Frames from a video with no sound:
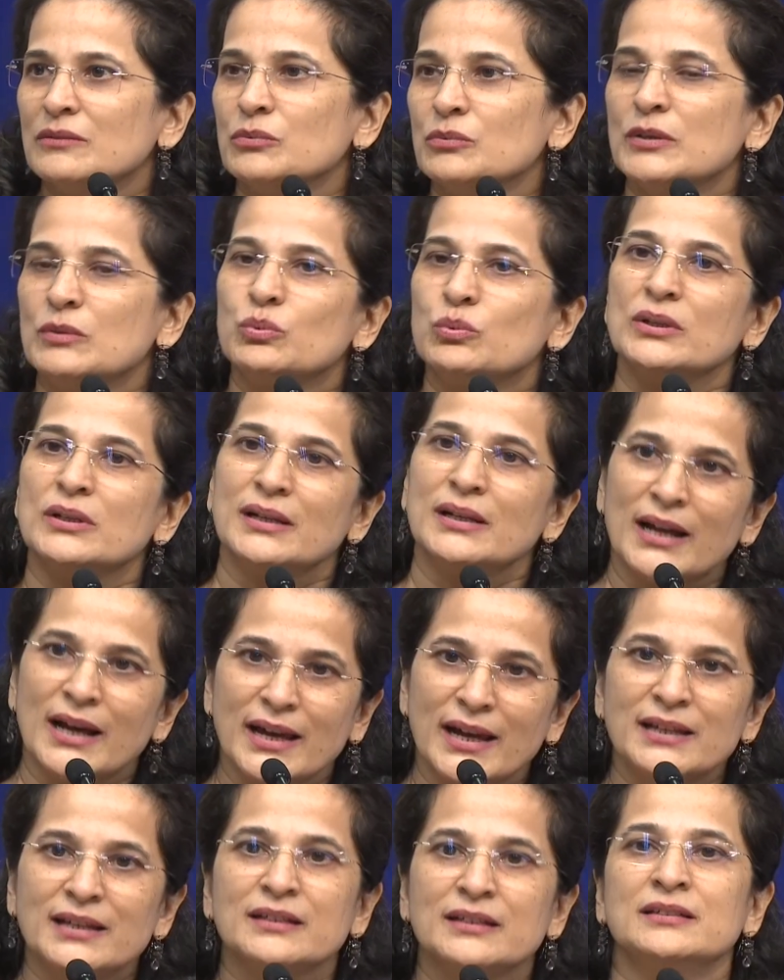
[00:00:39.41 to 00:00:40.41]
We would
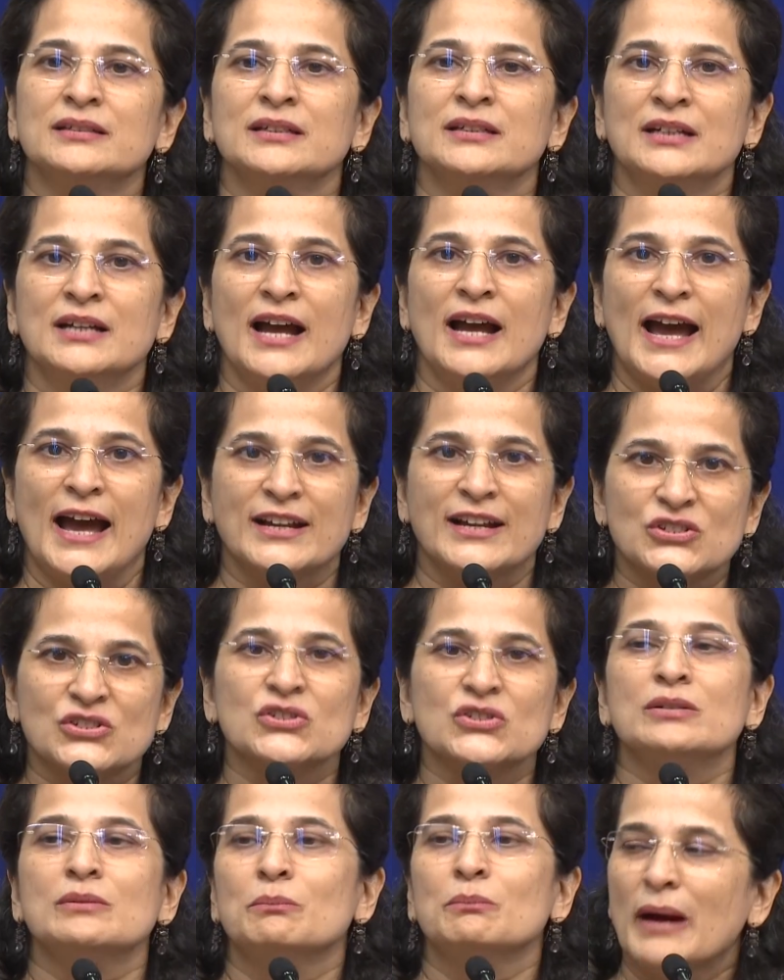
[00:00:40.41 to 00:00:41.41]
like
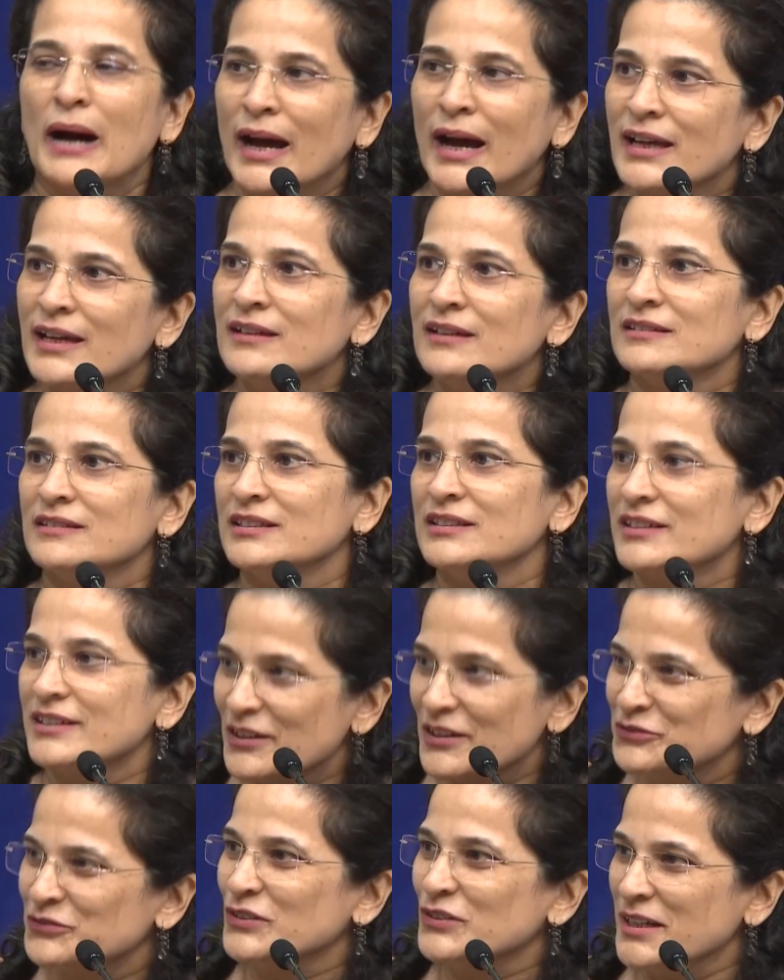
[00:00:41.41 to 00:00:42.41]
action by the
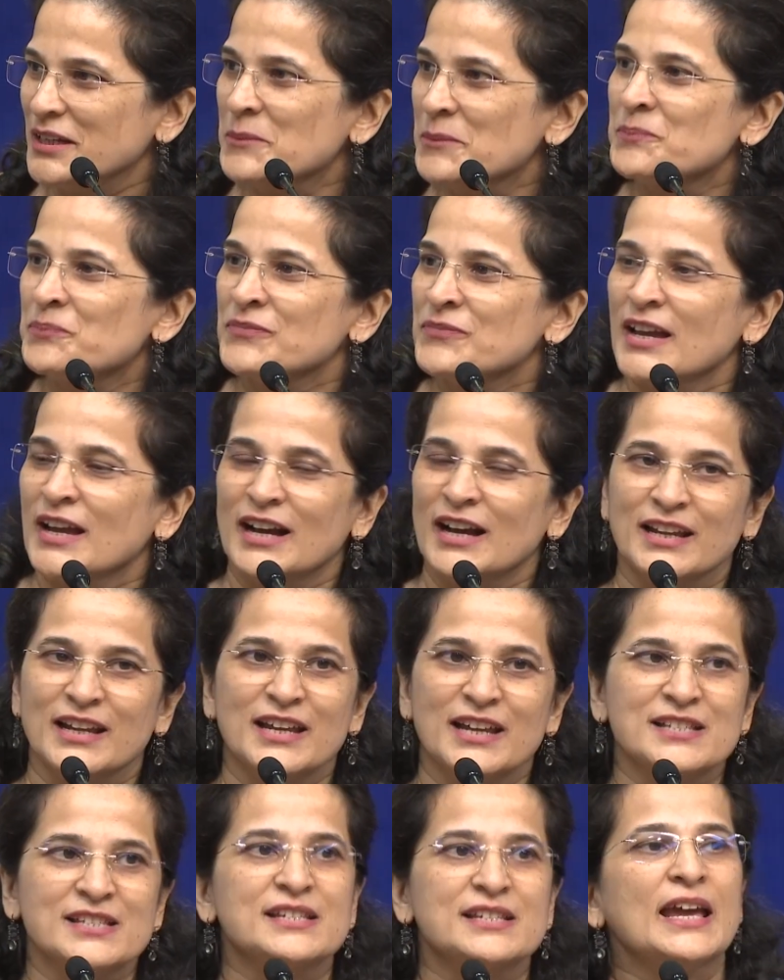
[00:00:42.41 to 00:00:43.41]
referee
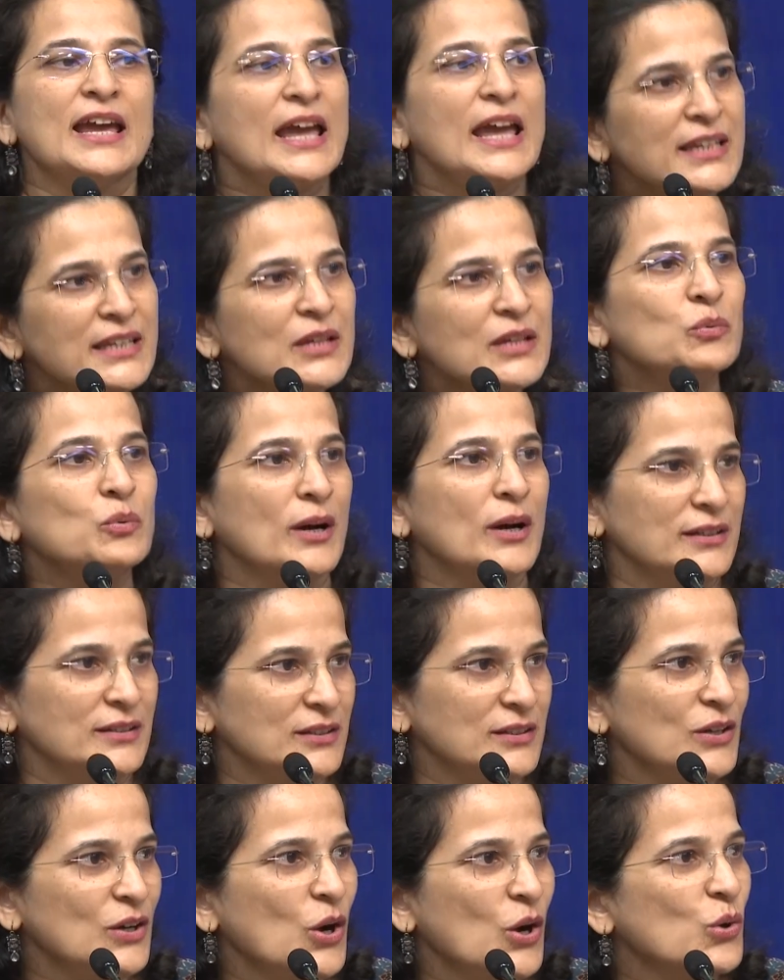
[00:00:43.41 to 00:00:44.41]
against
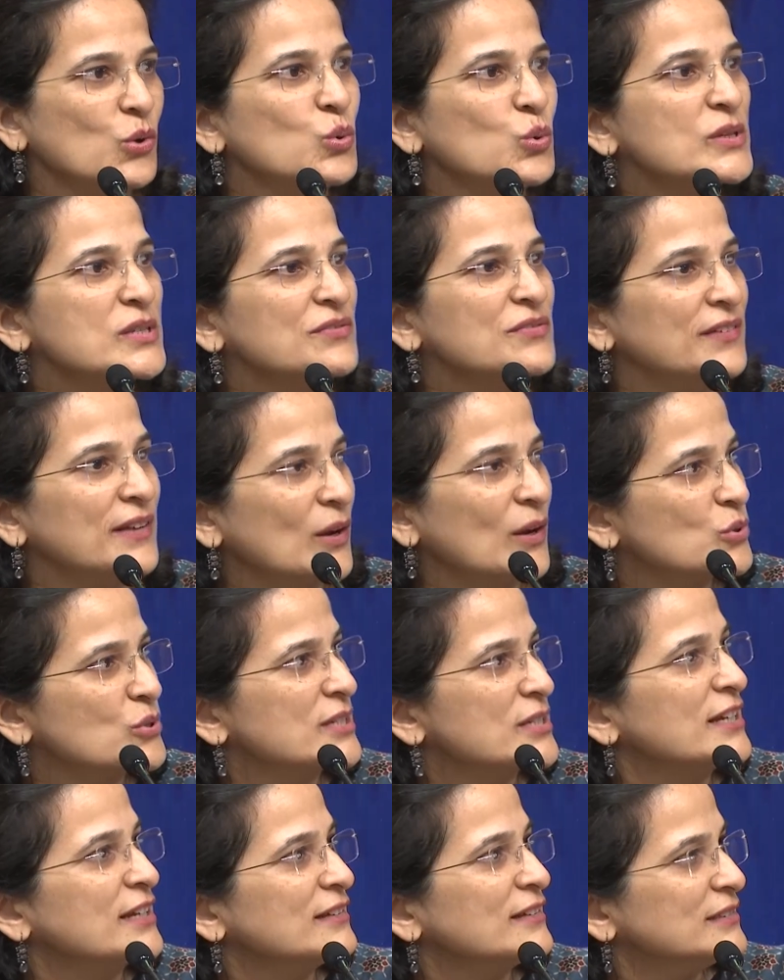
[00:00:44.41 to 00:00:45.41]
anyone who is
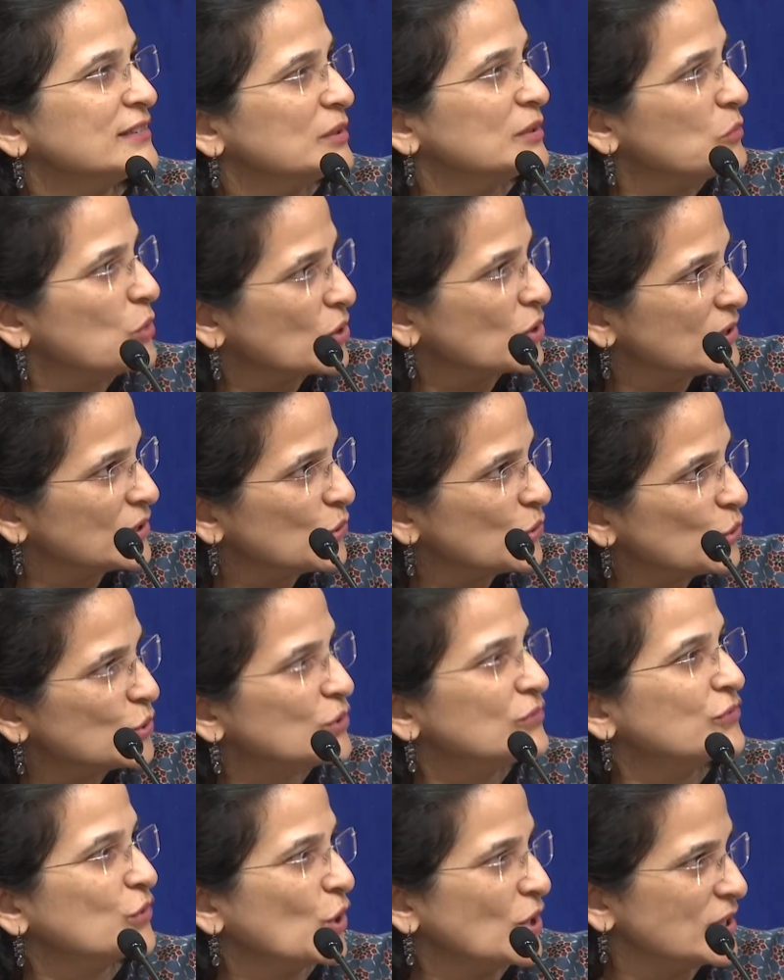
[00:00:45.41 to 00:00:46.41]
flouting the model code
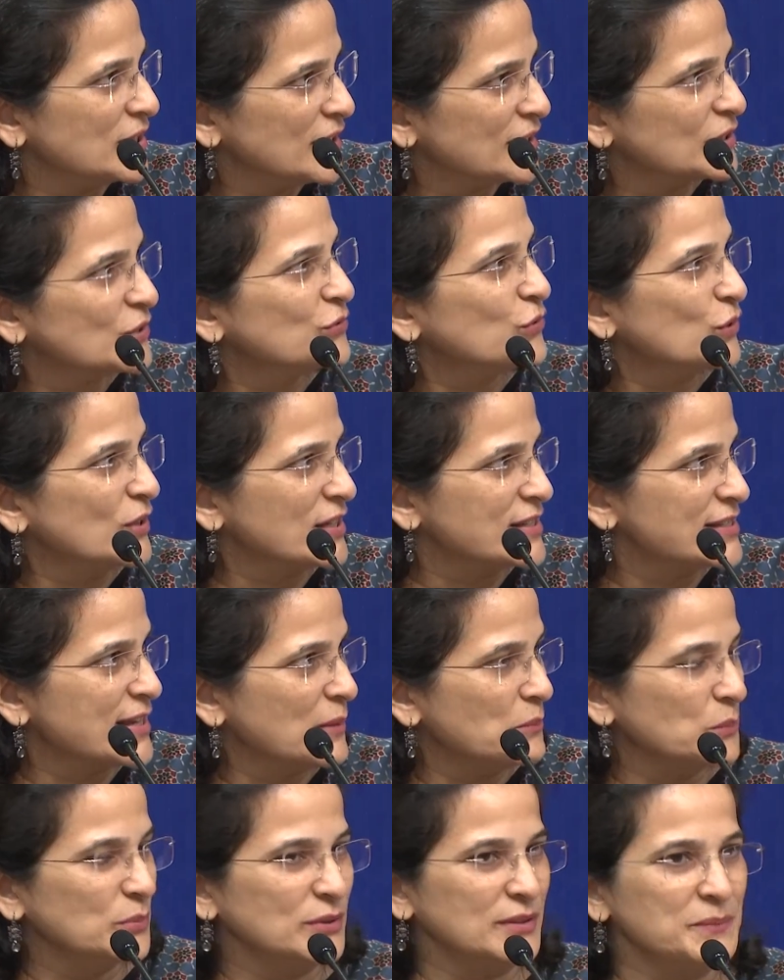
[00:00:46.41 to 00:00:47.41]
of conduct, for
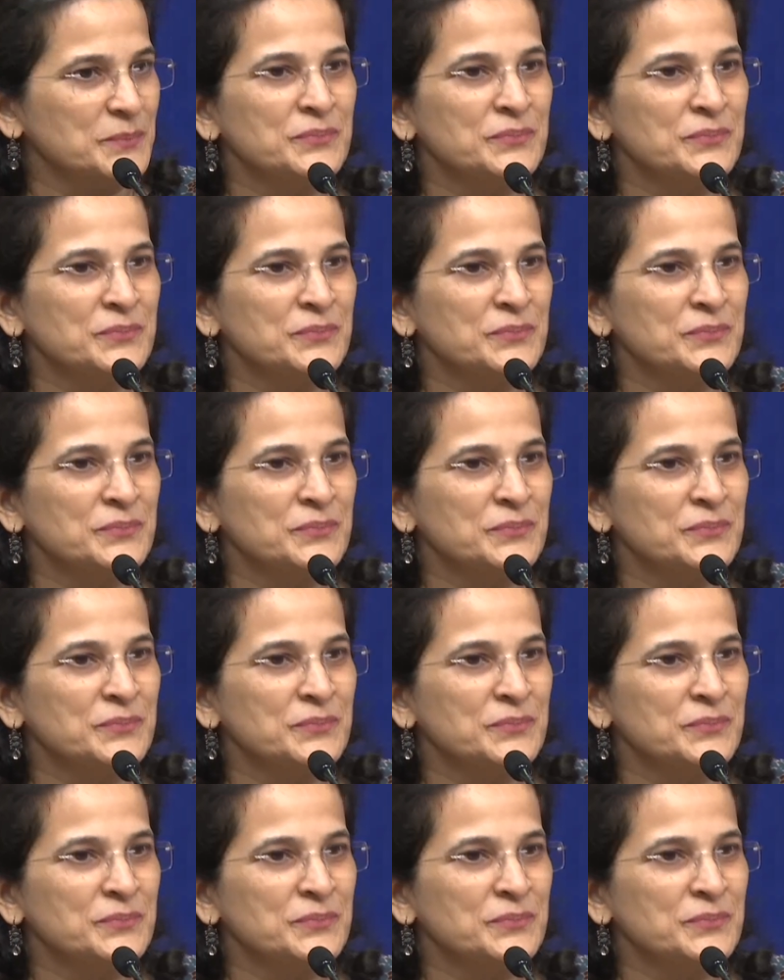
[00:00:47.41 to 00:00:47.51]
example,